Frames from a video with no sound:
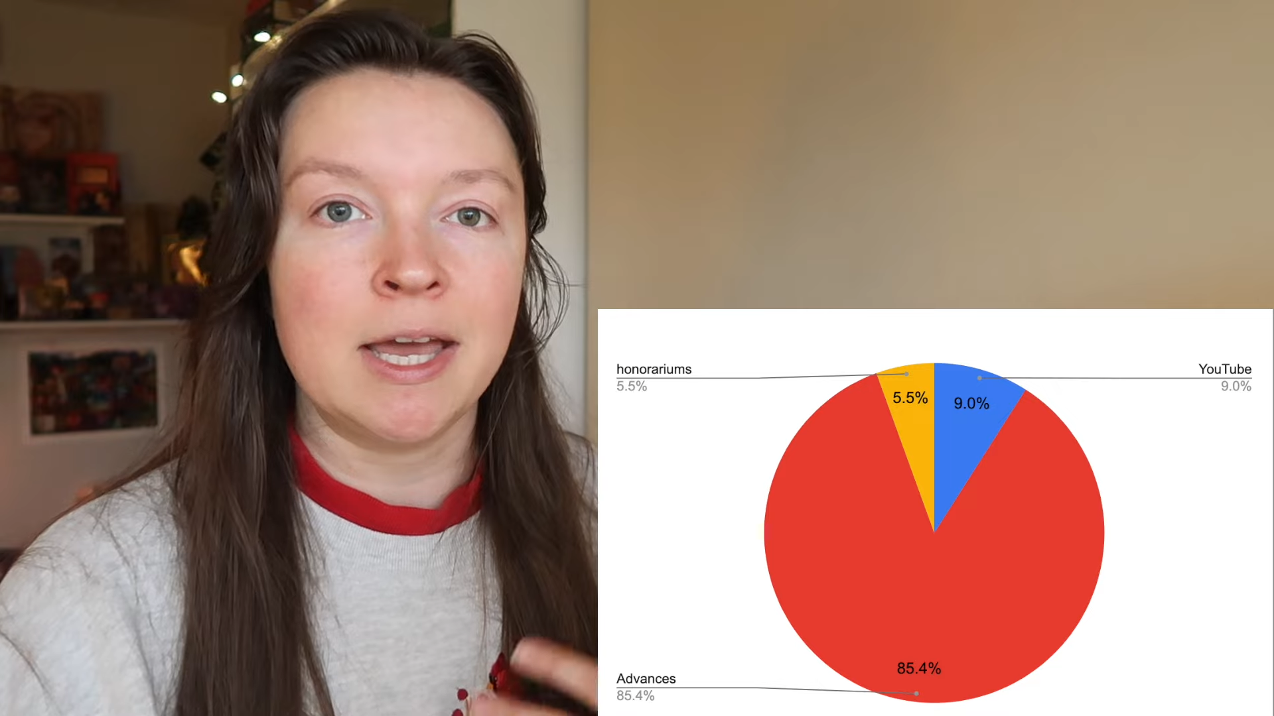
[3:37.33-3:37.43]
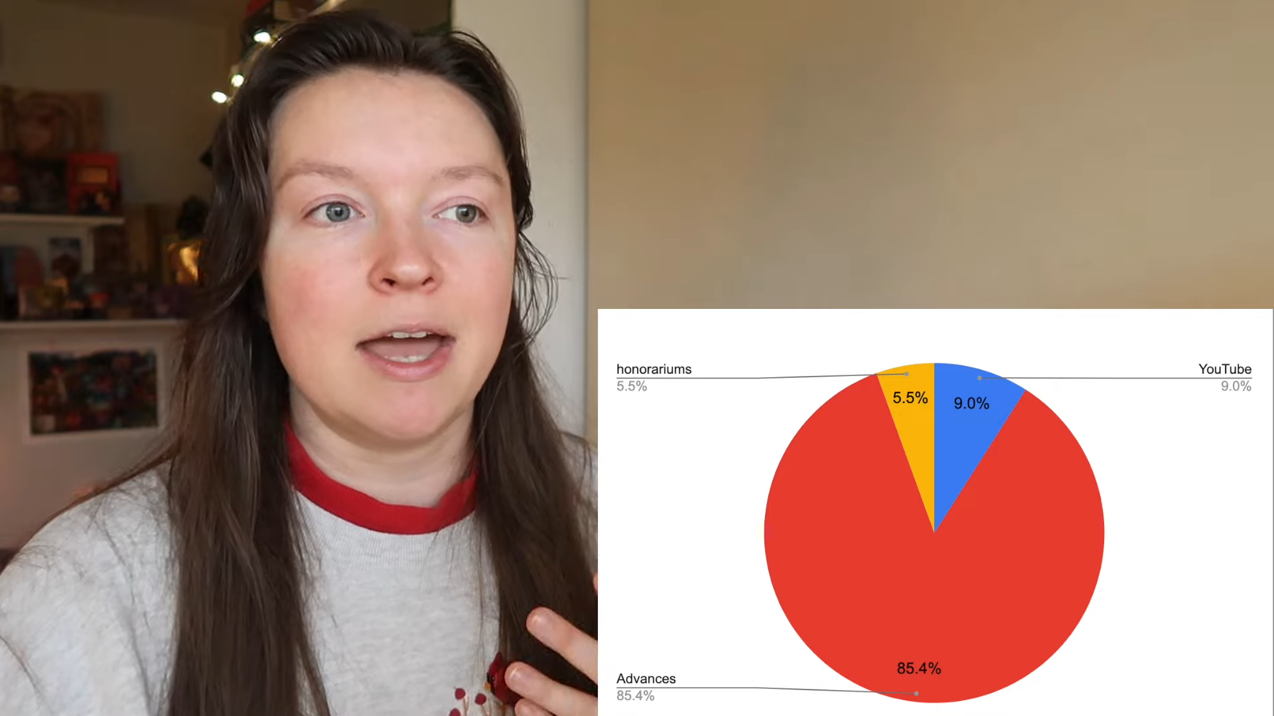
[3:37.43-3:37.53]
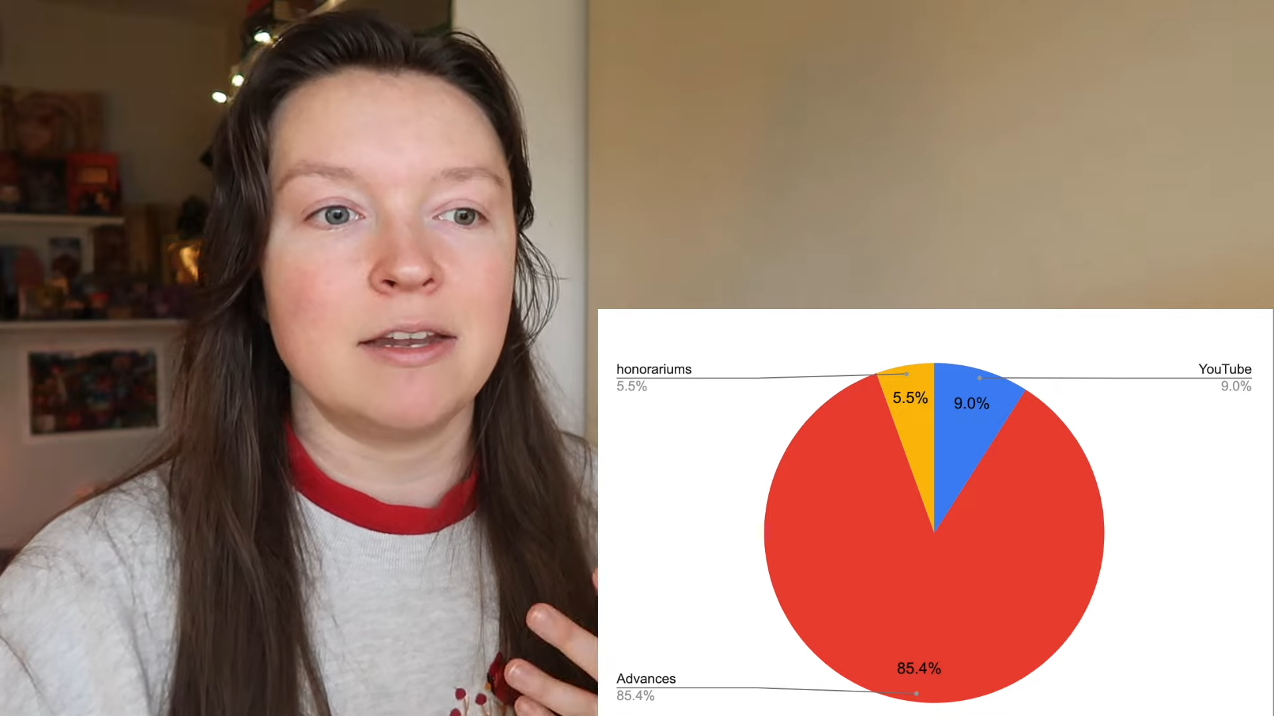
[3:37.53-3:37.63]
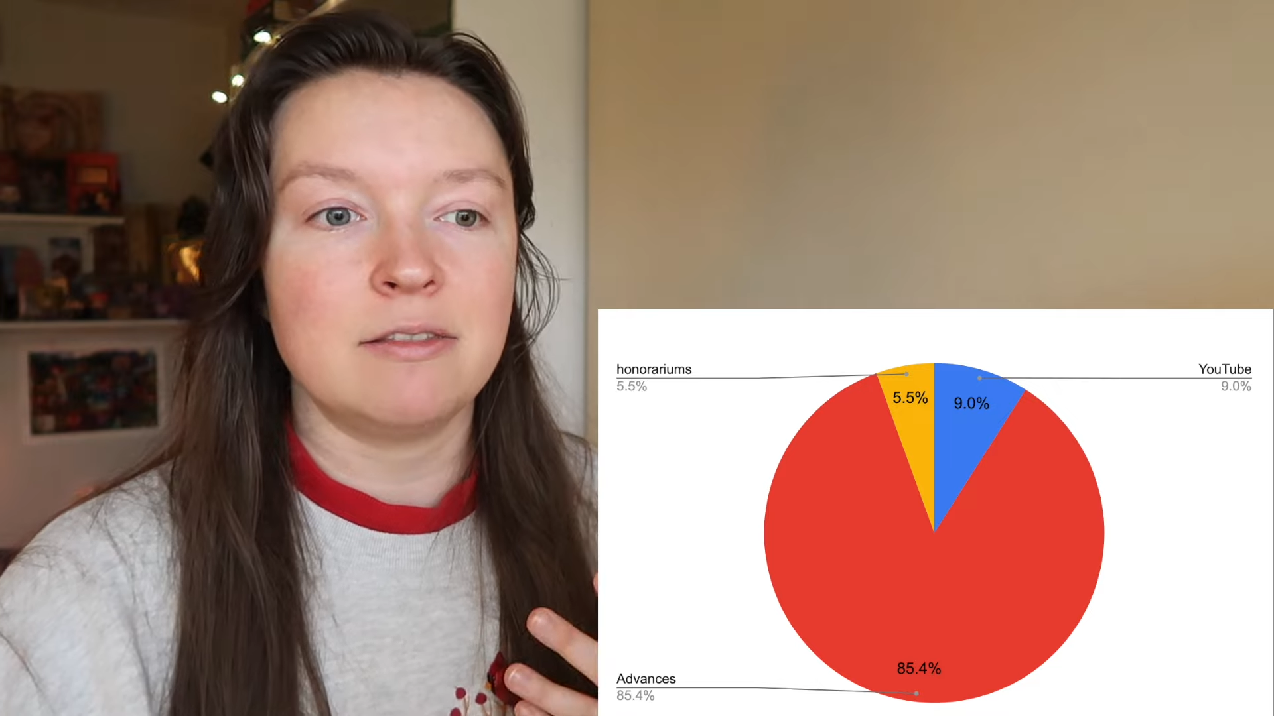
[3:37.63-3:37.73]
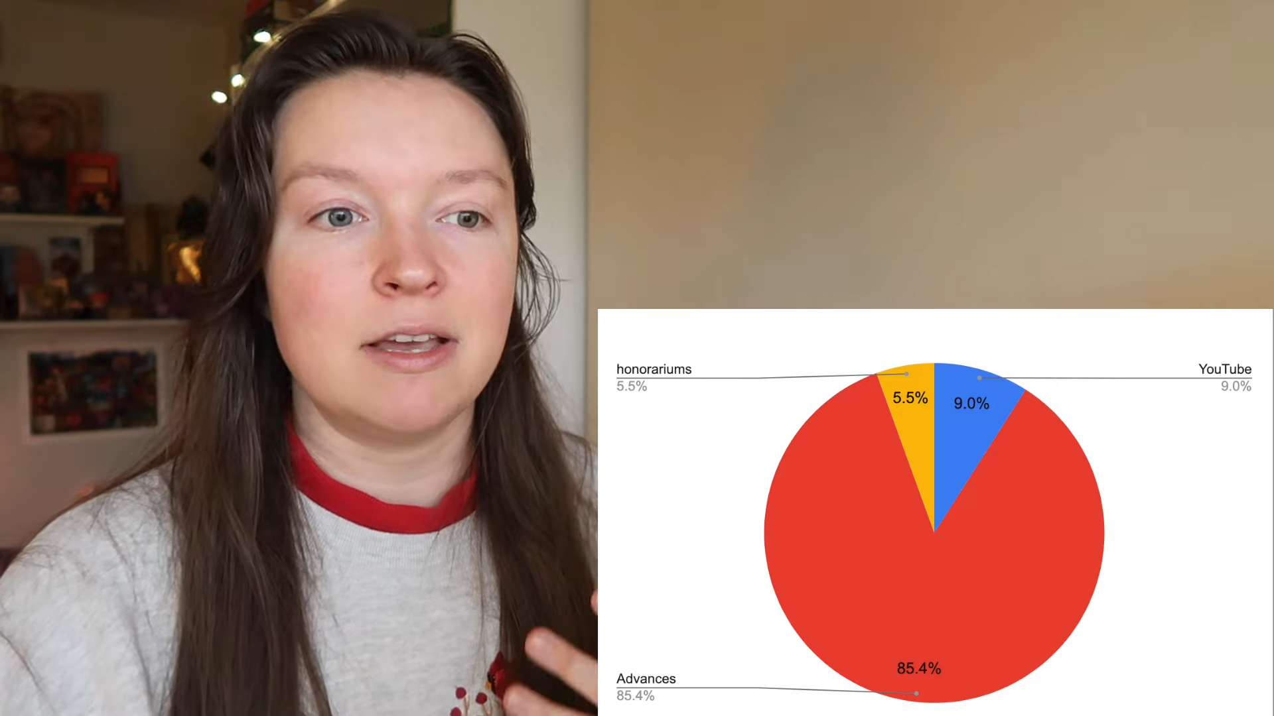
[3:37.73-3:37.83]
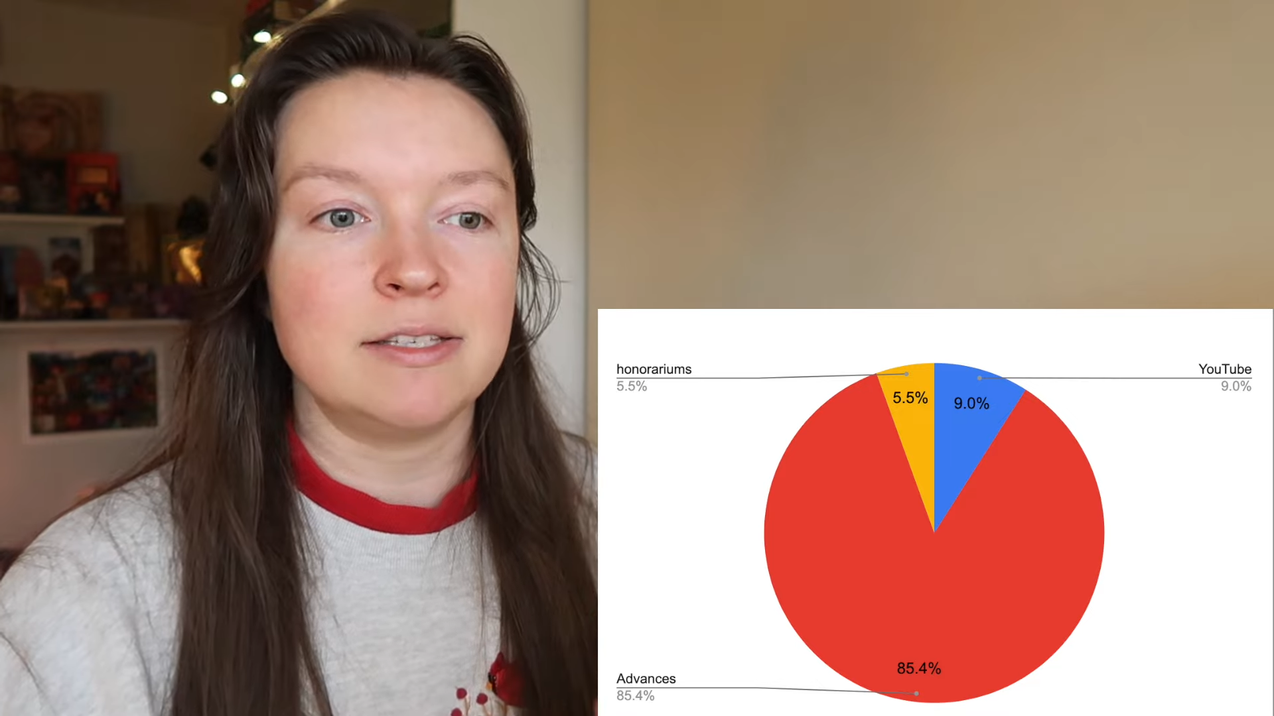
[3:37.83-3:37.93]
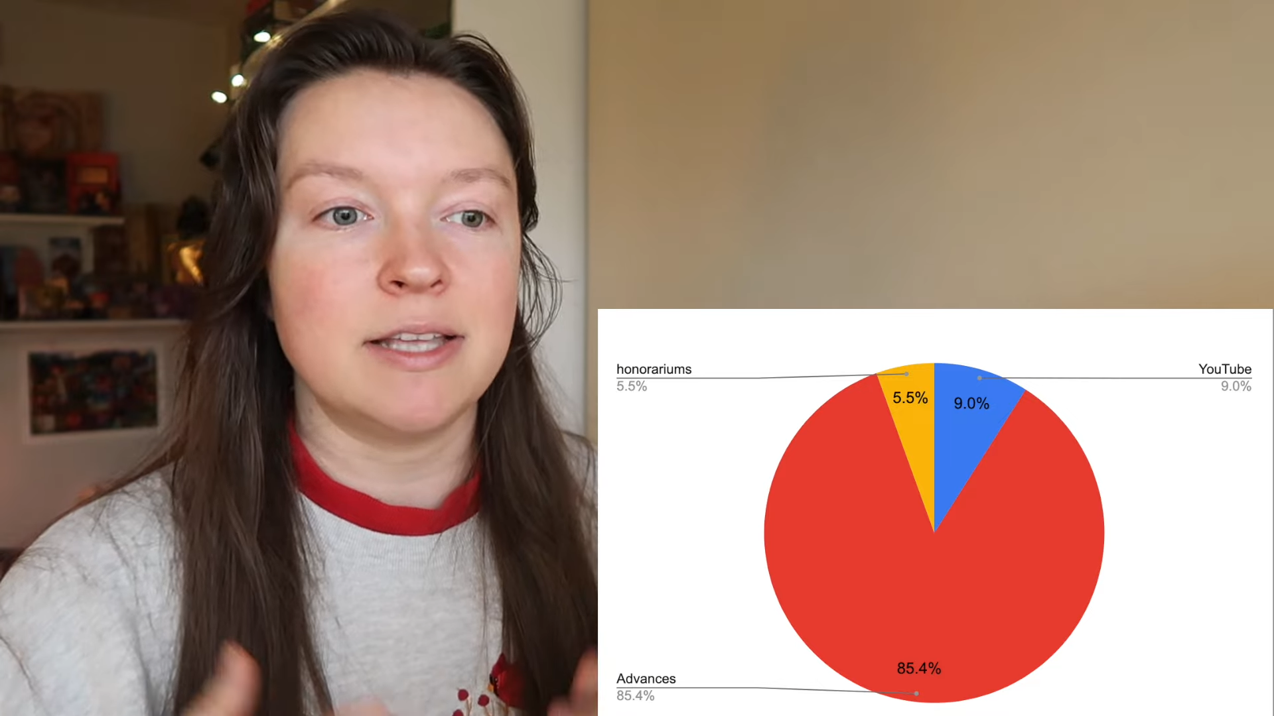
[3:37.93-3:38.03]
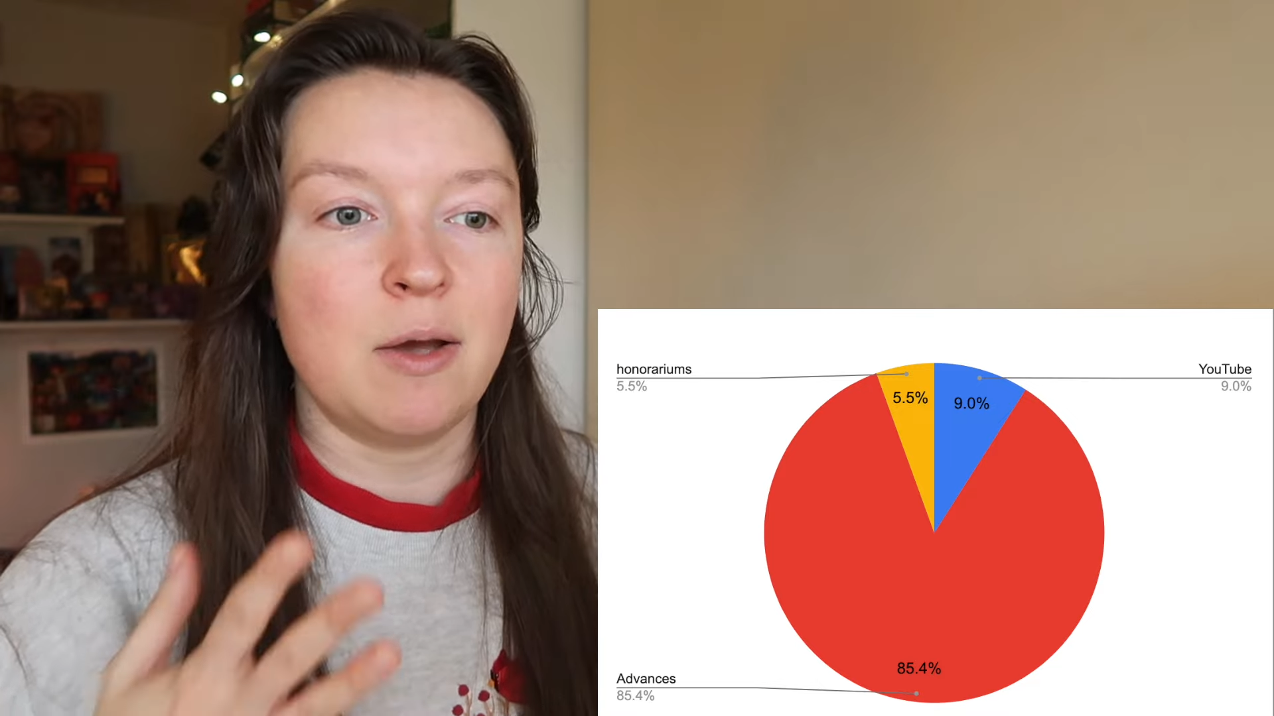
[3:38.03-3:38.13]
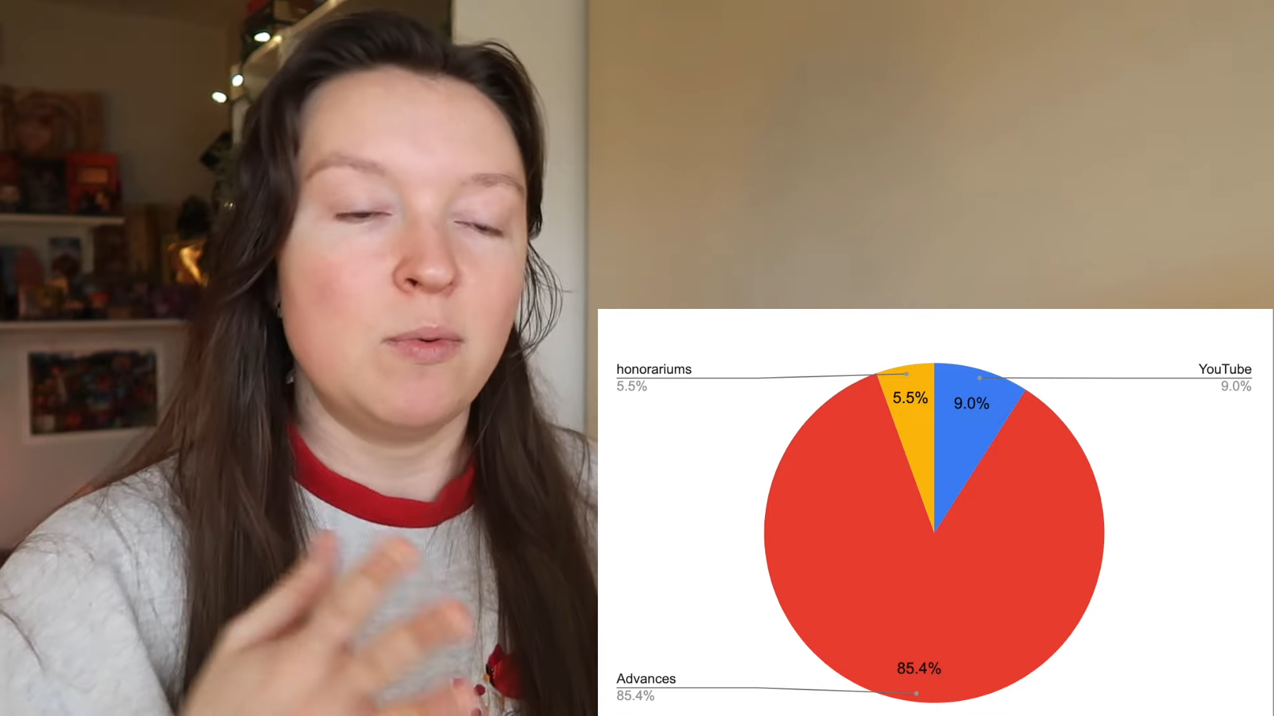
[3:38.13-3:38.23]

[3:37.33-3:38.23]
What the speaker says: and they say,